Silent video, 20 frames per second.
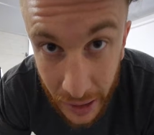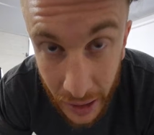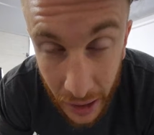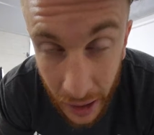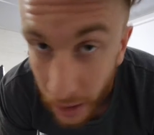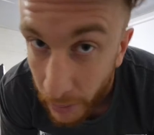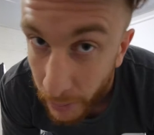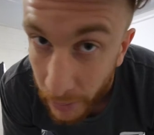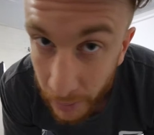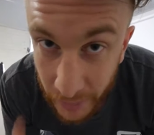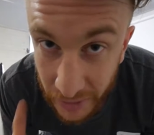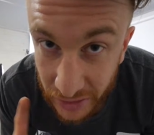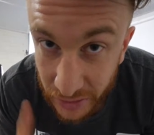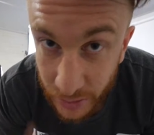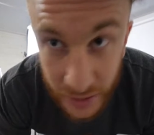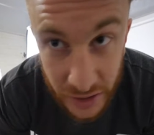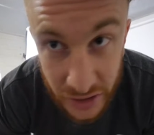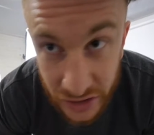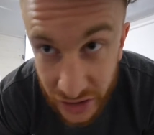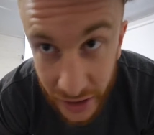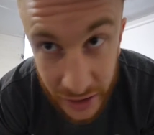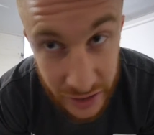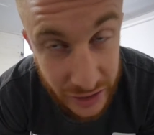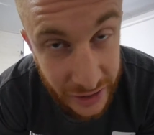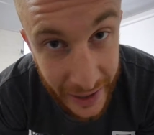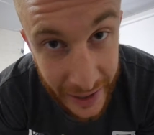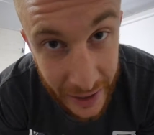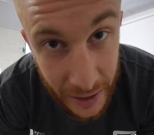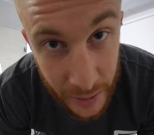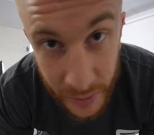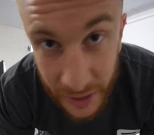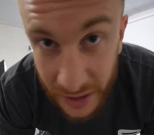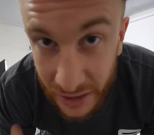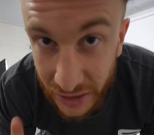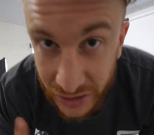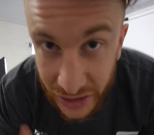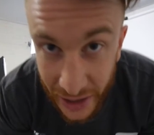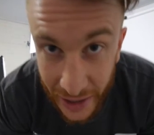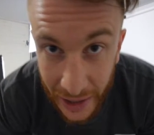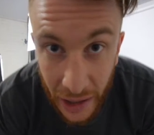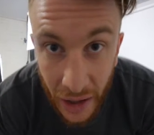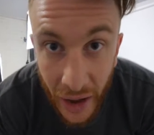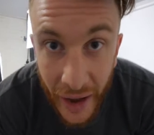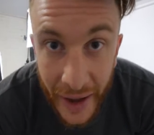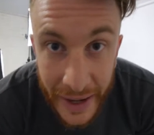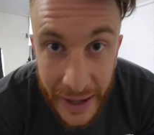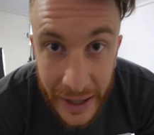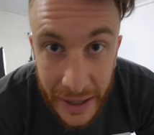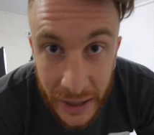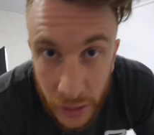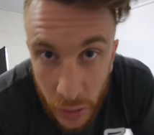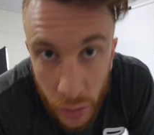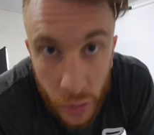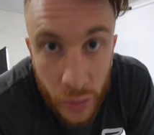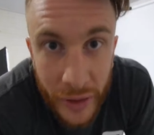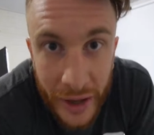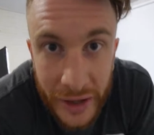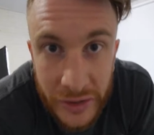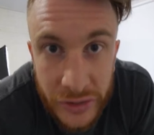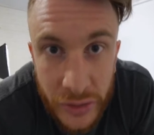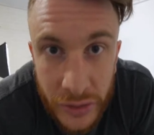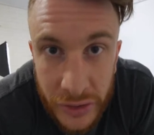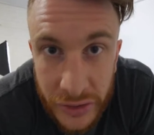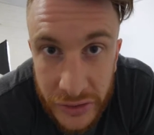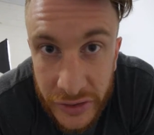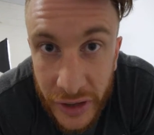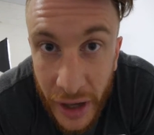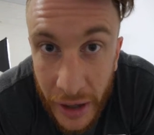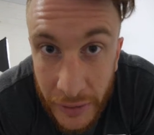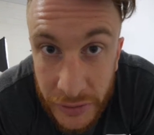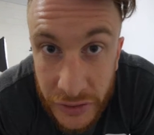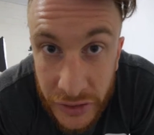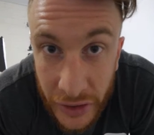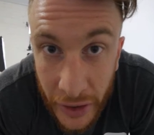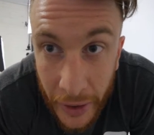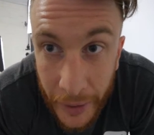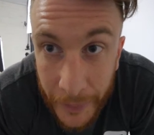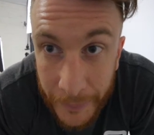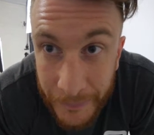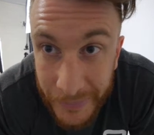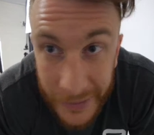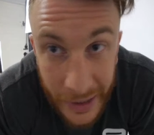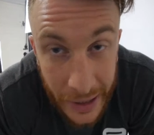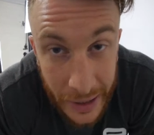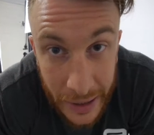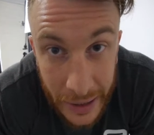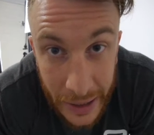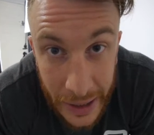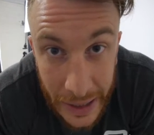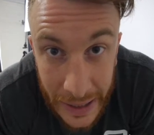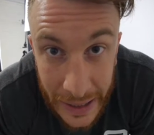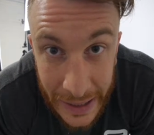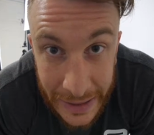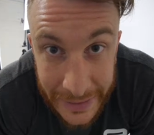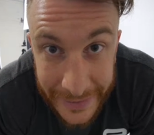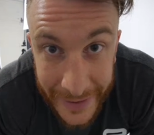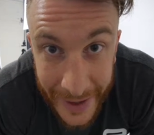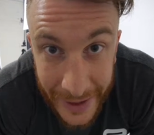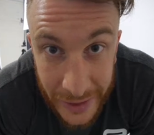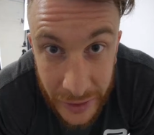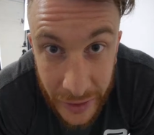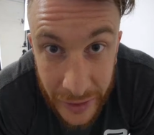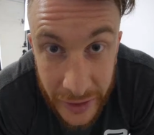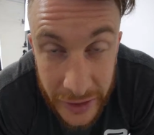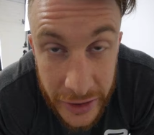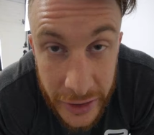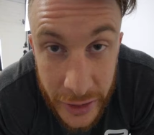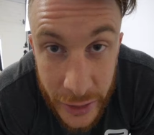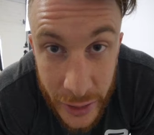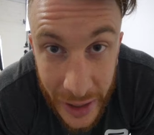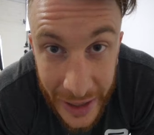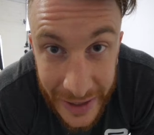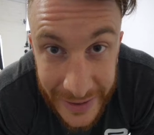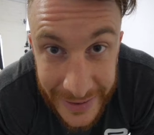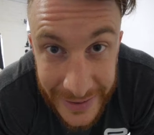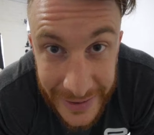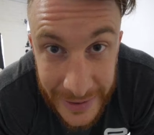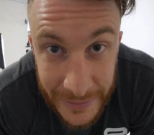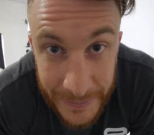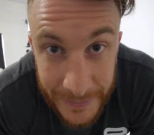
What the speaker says: It means we can check sound, we can check lighting and all that sort of stuff. So it's next on the to-do list.